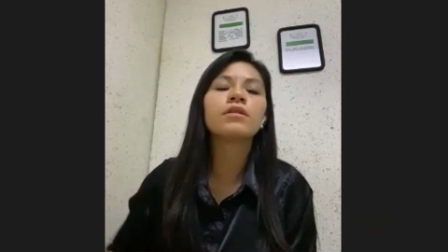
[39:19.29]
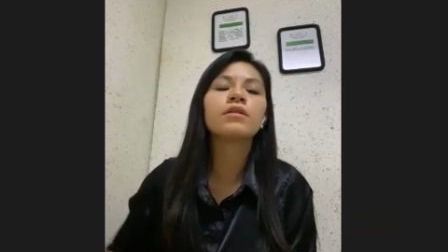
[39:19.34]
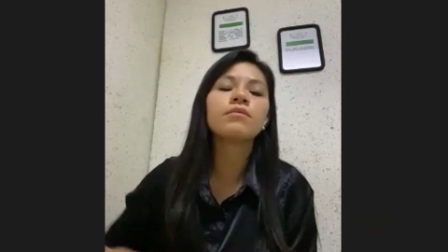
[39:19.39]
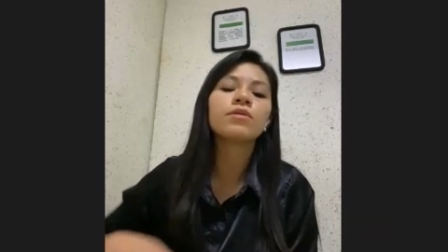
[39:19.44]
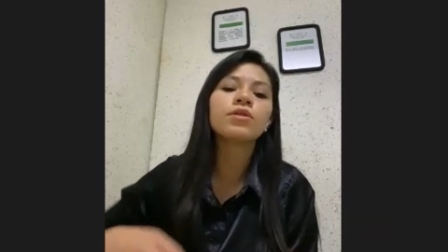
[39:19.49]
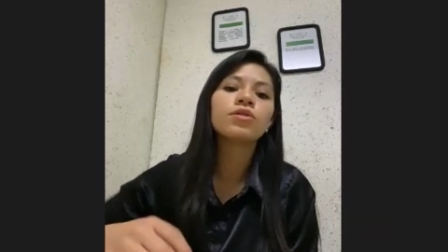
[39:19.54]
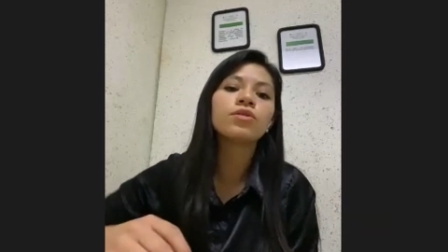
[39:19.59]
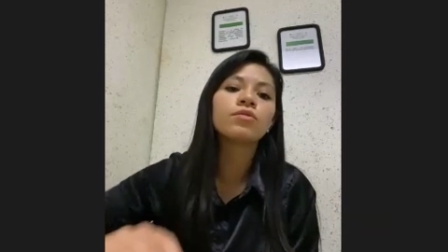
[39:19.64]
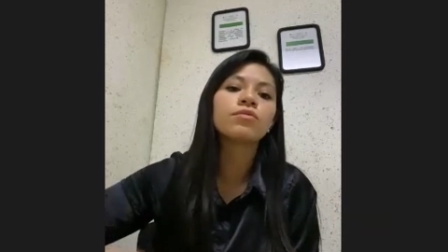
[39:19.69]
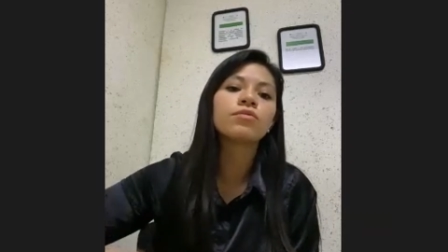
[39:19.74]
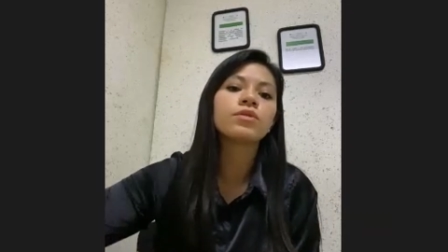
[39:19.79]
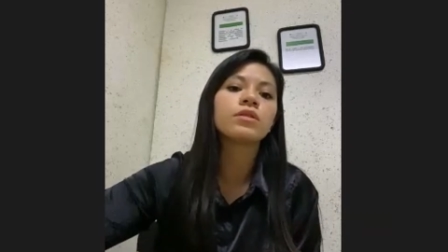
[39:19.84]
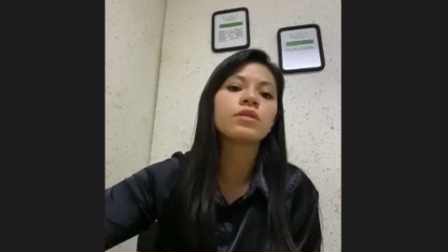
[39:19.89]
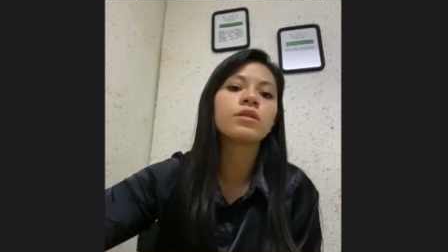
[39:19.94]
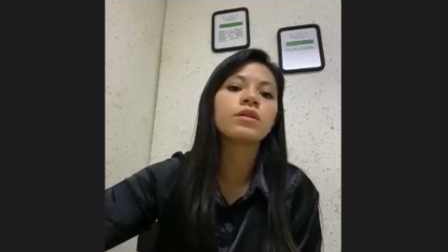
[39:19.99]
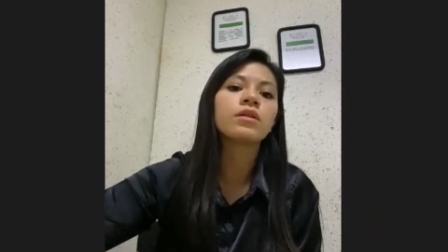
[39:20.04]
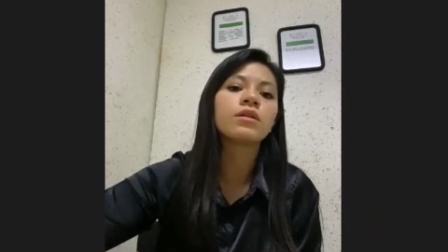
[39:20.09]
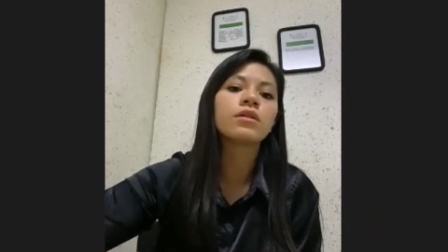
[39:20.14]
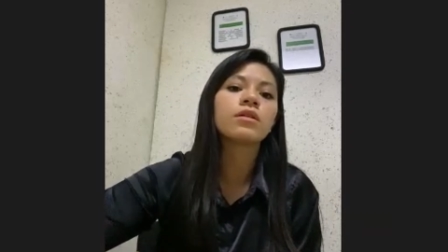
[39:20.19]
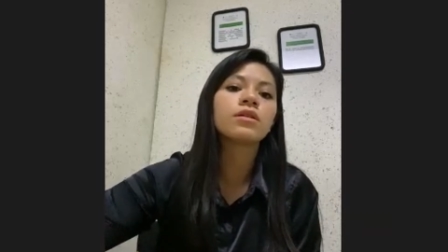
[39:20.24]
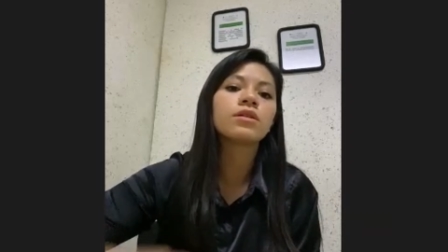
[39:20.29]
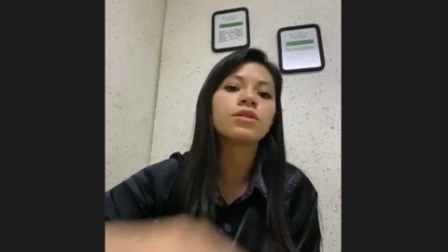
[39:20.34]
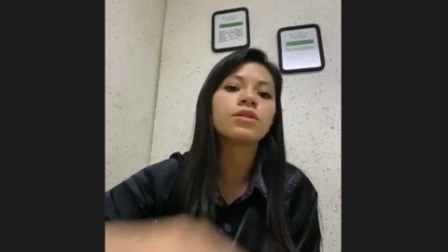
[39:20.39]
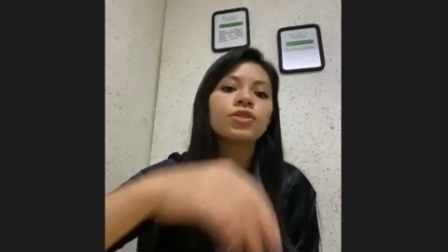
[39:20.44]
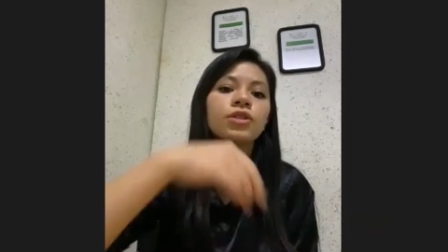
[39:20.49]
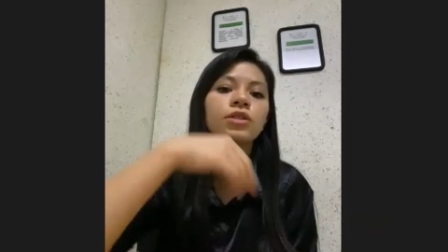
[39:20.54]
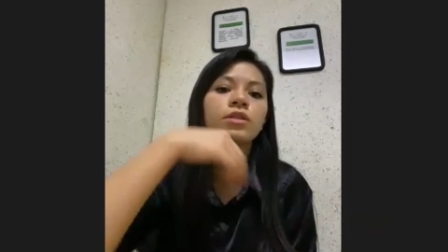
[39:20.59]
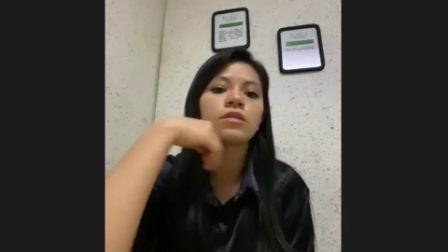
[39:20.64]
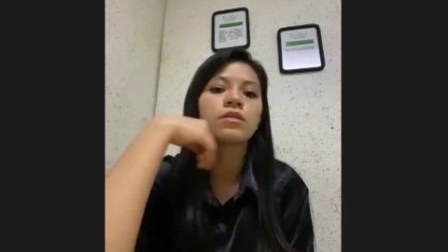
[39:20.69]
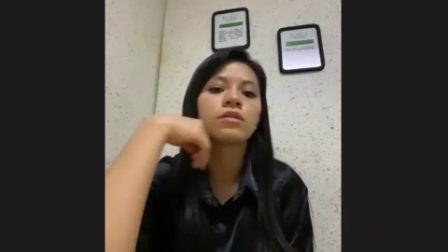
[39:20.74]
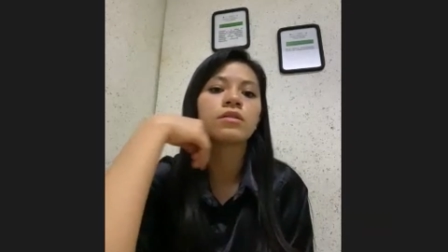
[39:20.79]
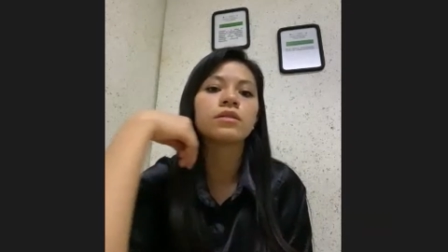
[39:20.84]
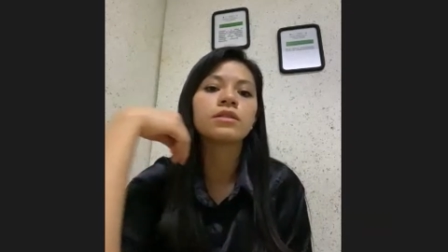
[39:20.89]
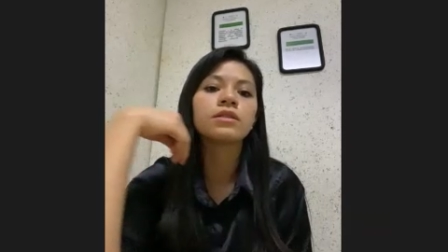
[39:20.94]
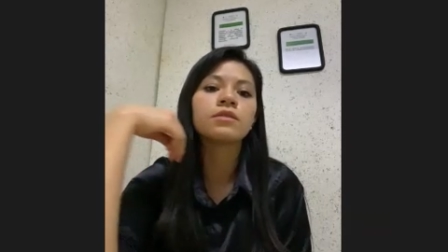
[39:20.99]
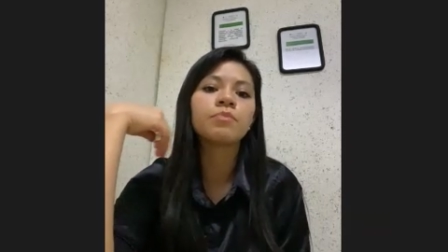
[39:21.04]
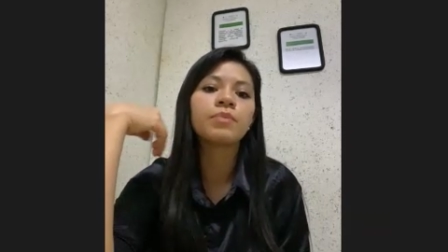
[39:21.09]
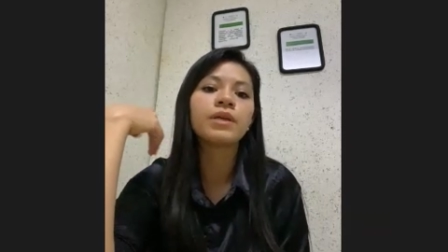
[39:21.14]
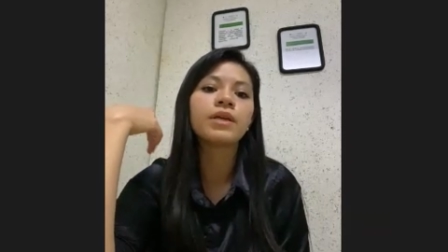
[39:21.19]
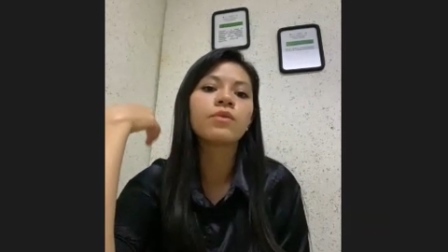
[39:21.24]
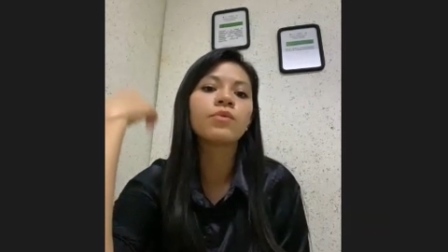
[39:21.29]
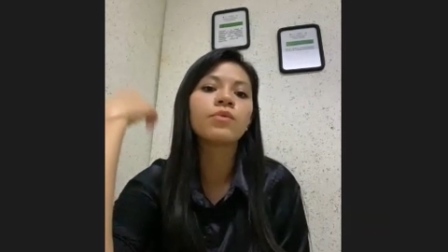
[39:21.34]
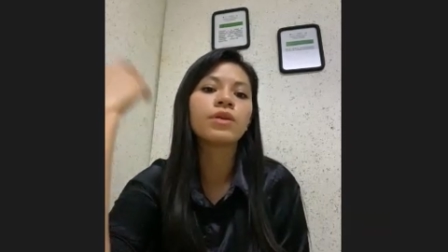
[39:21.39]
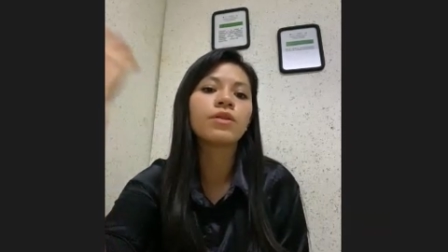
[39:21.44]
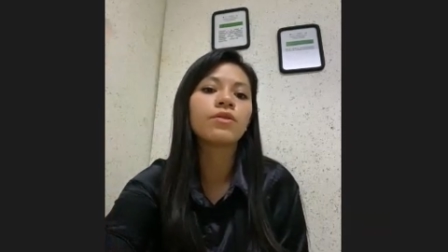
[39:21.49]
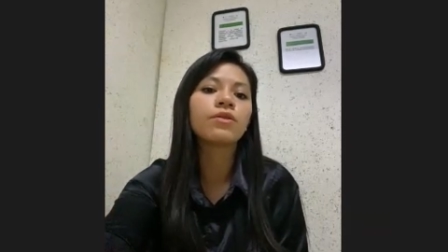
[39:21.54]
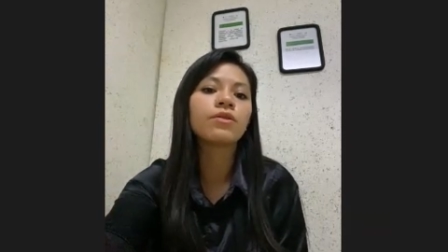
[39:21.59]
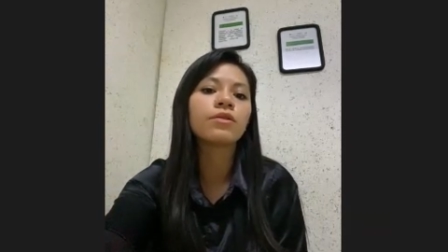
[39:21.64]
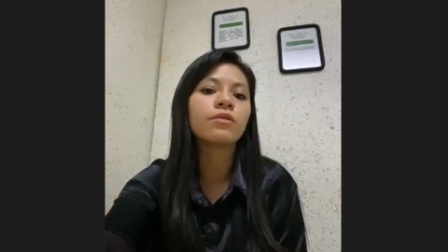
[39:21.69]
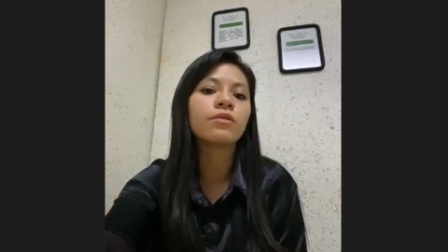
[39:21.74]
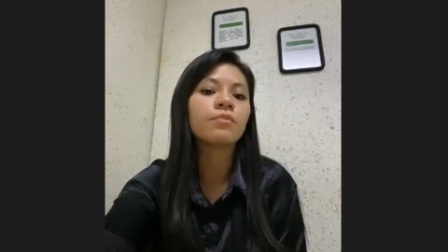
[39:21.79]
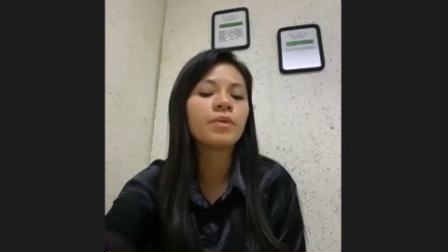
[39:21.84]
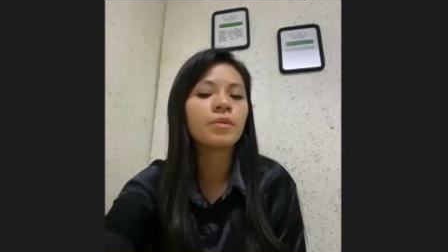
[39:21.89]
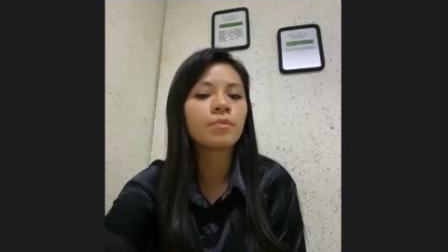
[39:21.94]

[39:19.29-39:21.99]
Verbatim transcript: TV shows in English and speak with other